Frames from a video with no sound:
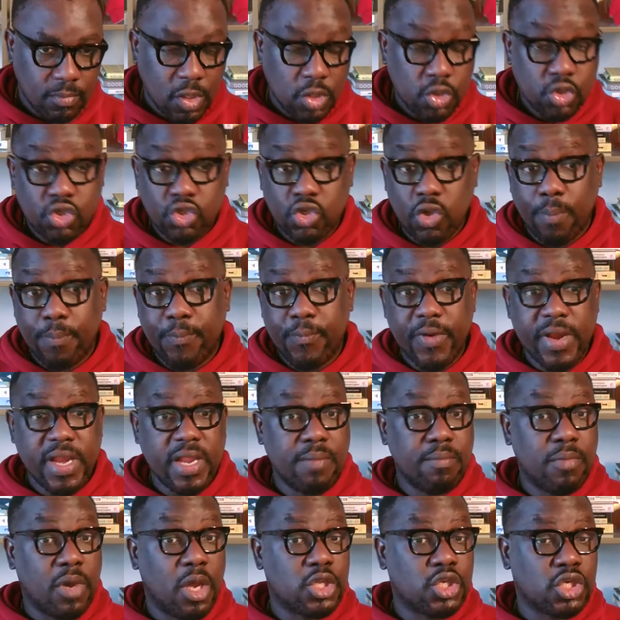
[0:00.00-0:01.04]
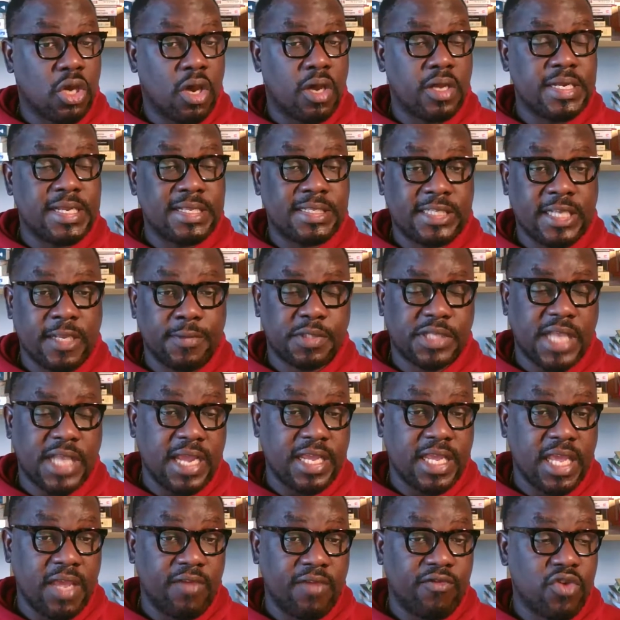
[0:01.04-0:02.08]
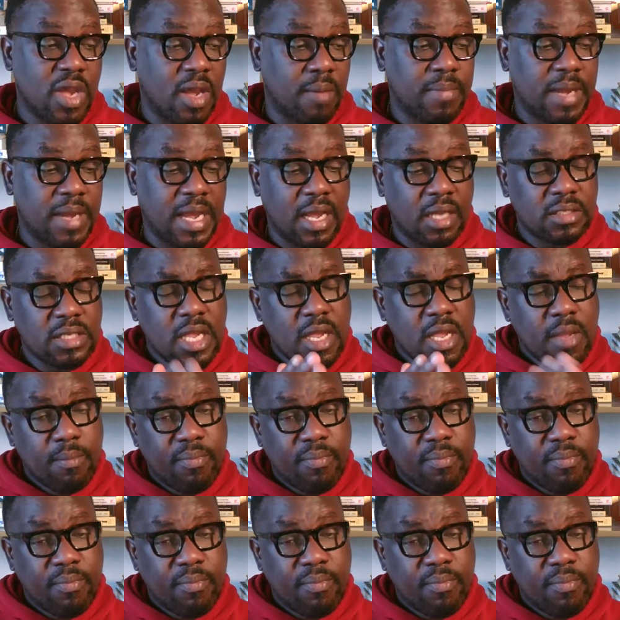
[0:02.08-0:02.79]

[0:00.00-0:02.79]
So pretty much all the tips I gave you about